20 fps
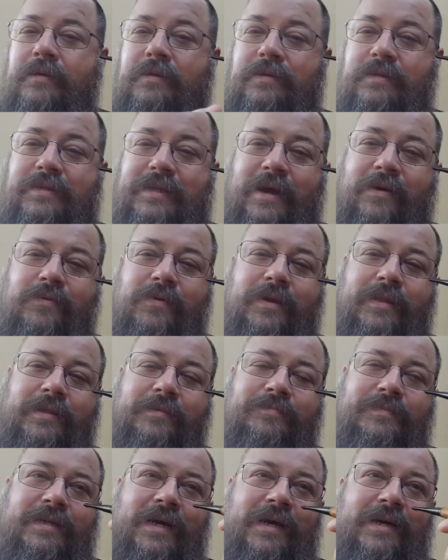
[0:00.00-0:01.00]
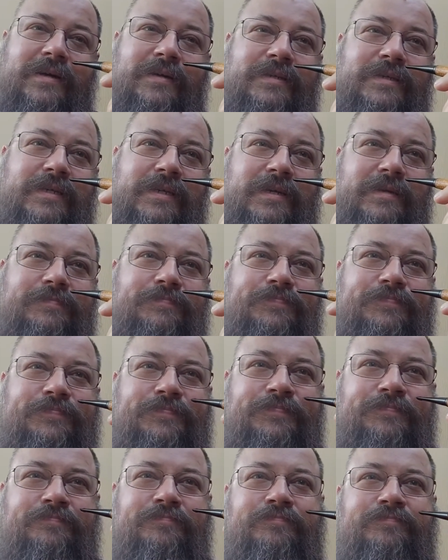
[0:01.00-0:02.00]
Set one of them tires up,
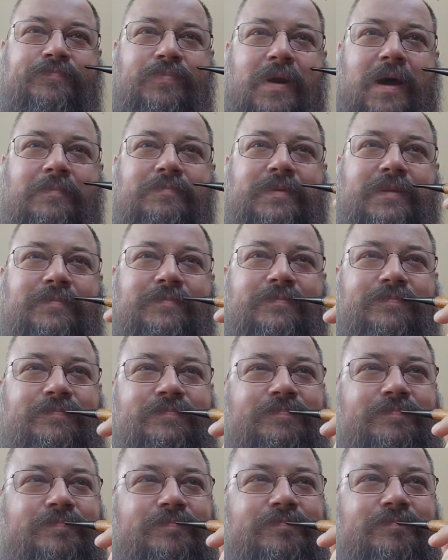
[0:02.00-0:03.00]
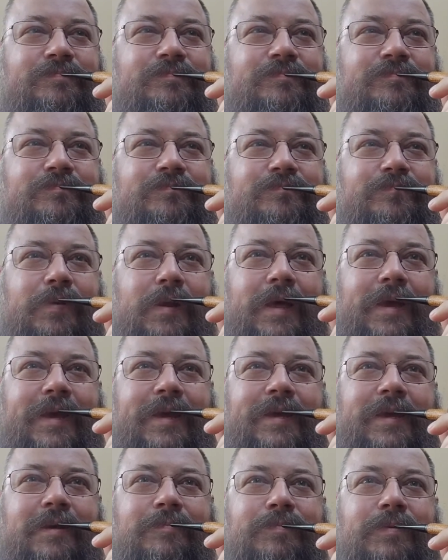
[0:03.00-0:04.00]
propped the
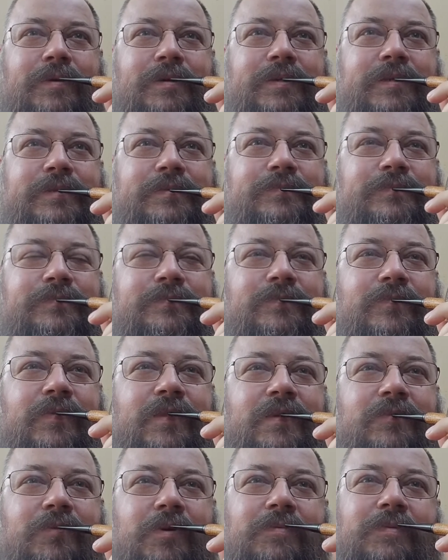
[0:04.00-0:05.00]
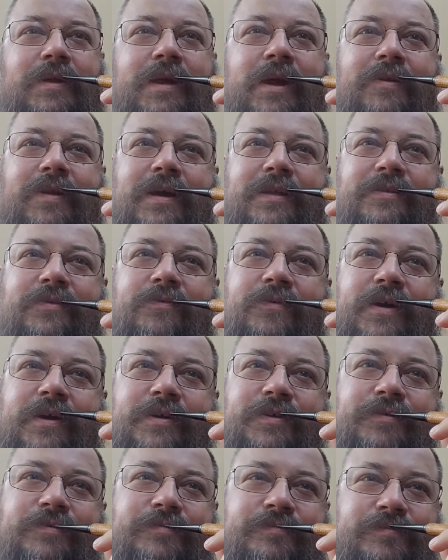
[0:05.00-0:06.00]
plank up on it. We would go down the
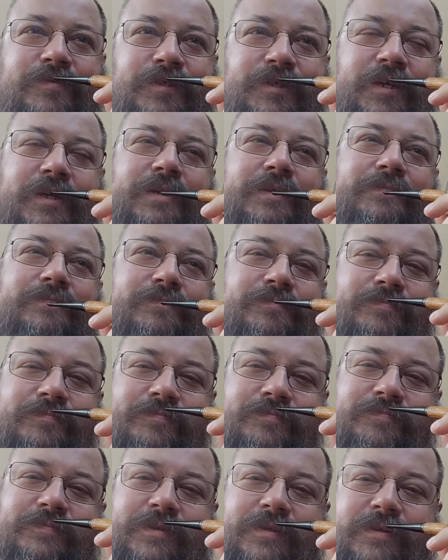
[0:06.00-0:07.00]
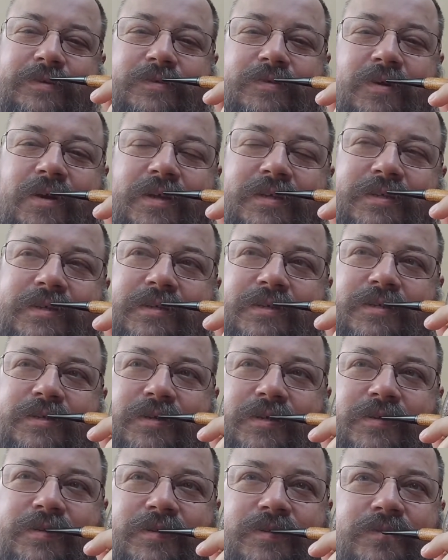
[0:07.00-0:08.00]
road and jump and, across his
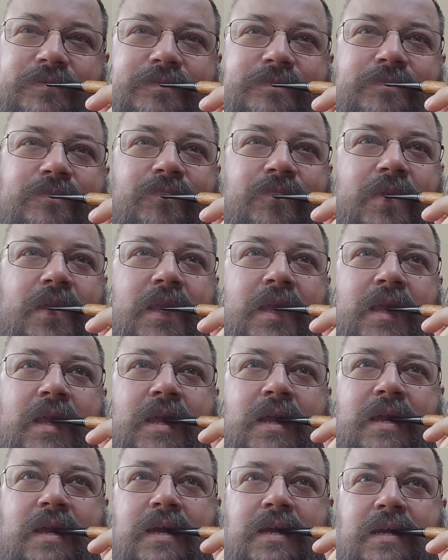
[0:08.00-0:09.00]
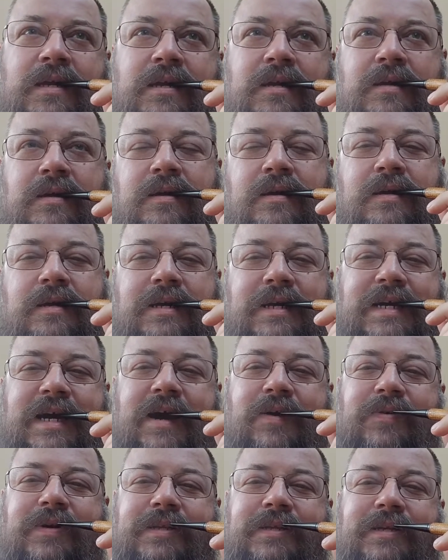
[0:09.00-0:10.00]
yard. And
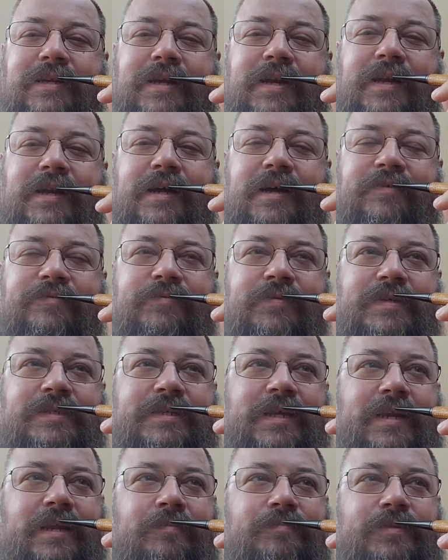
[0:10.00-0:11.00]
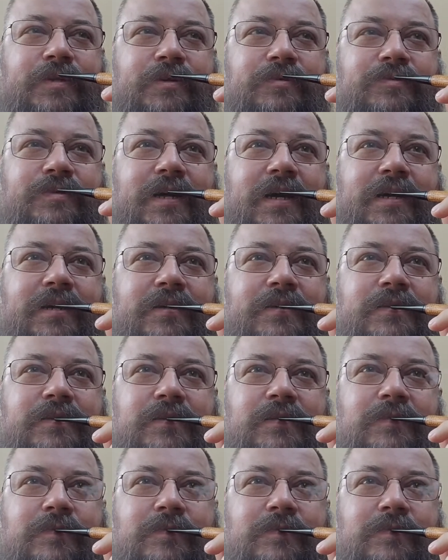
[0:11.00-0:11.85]
that wasn't good enough. We set up 2 tires.